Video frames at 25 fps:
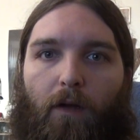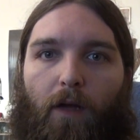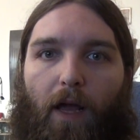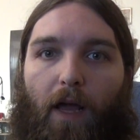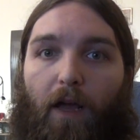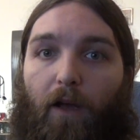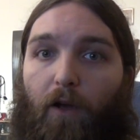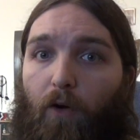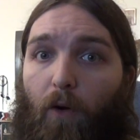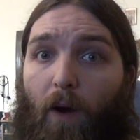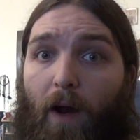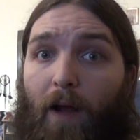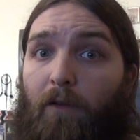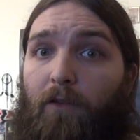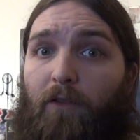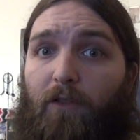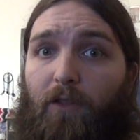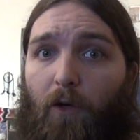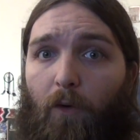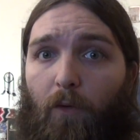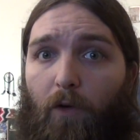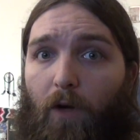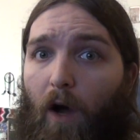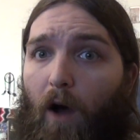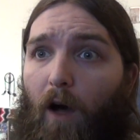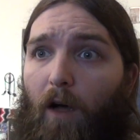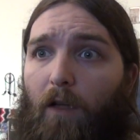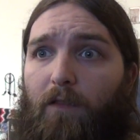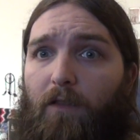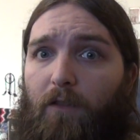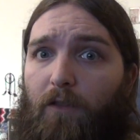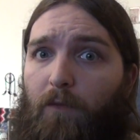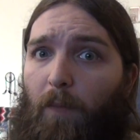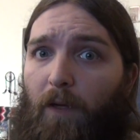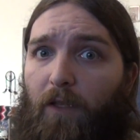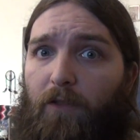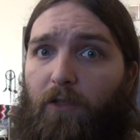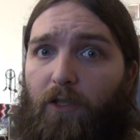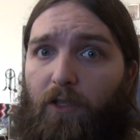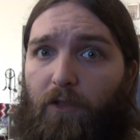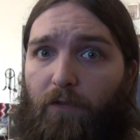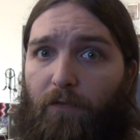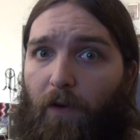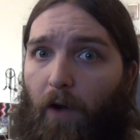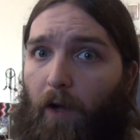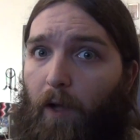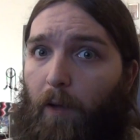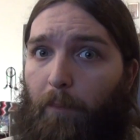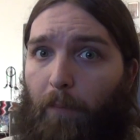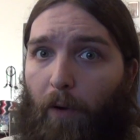And crowns don't cost as much as a
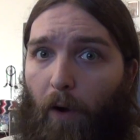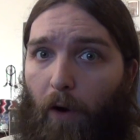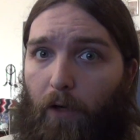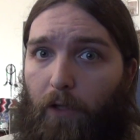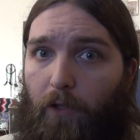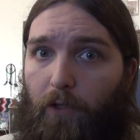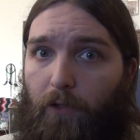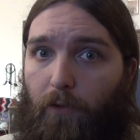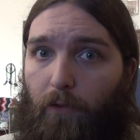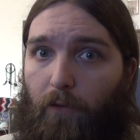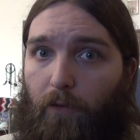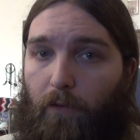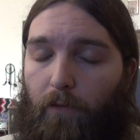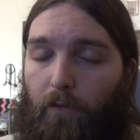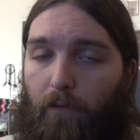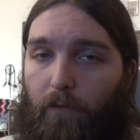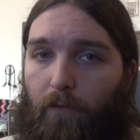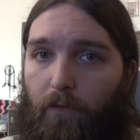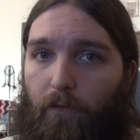fucking partial.